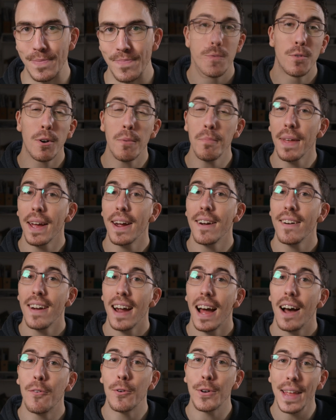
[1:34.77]
From there,
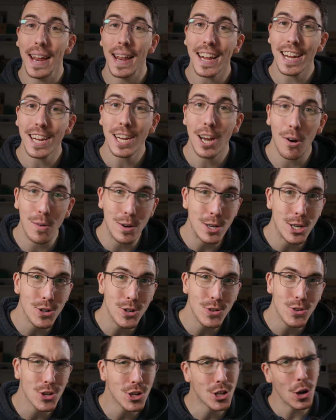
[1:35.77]
I would then encourage you
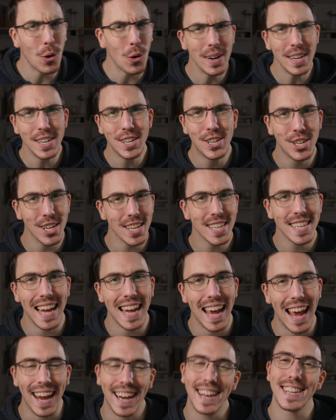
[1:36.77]
to go and just
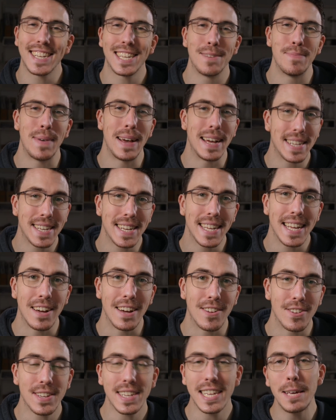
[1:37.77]
edit some S T
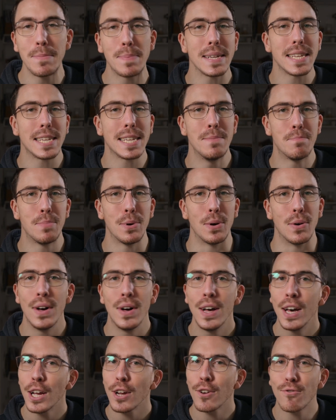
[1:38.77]
Ls. Keep it simple.
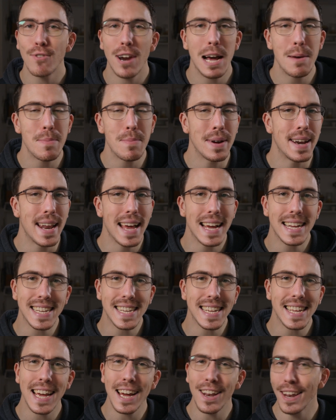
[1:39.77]
Grab an S
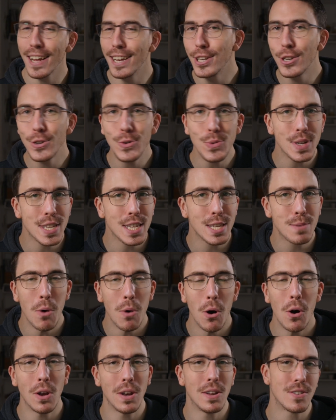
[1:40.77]
T L and do a
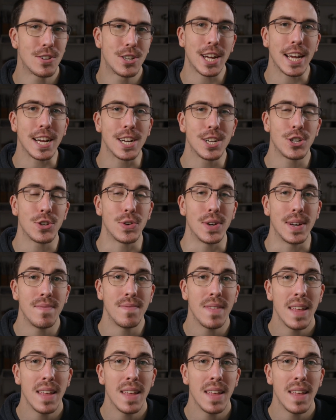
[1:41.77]
small little change to it.